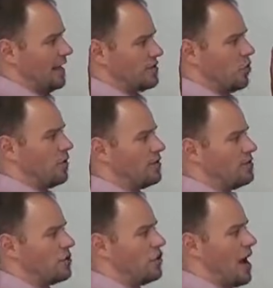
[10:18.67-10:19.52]
It's going
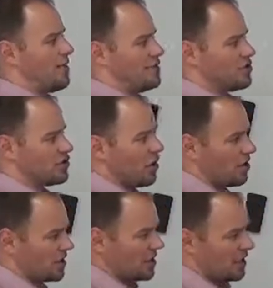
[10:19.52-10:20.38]
to have a
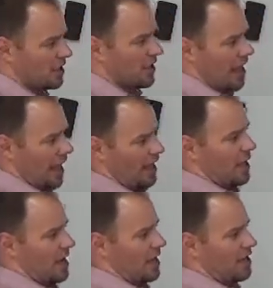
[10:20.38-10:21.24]
start
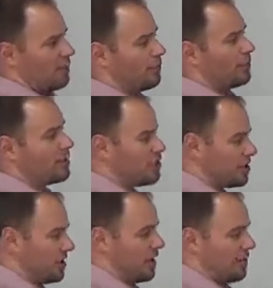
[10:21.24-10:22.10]
and a
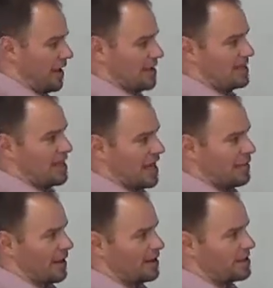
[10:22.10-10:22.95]
completion of a
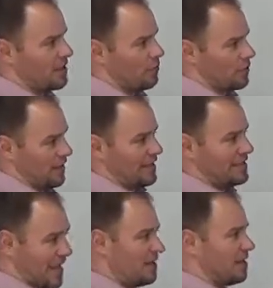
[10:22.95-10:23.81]
segment with an
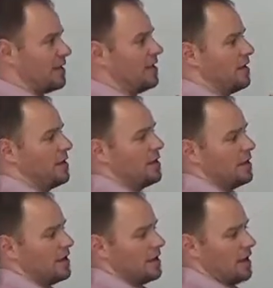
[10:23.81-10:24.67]
intended
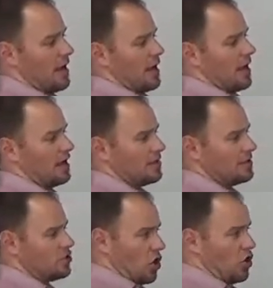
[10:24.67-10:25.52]

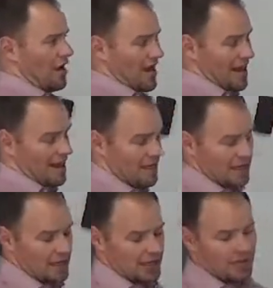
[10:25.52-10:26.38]
start
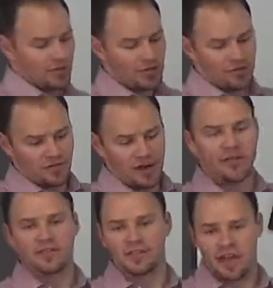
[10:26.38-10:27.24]
and a completion of
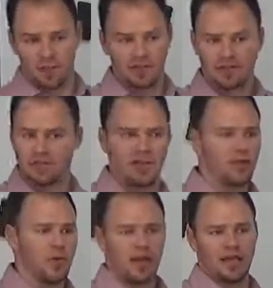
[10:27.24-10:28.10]
another segment. It's
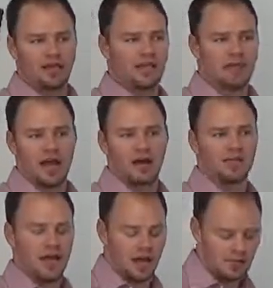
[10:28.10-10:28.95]
iterating the
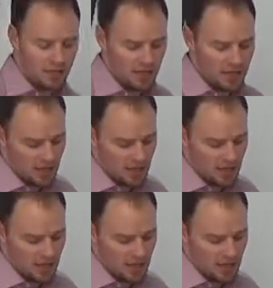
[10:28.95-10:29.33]
entire time.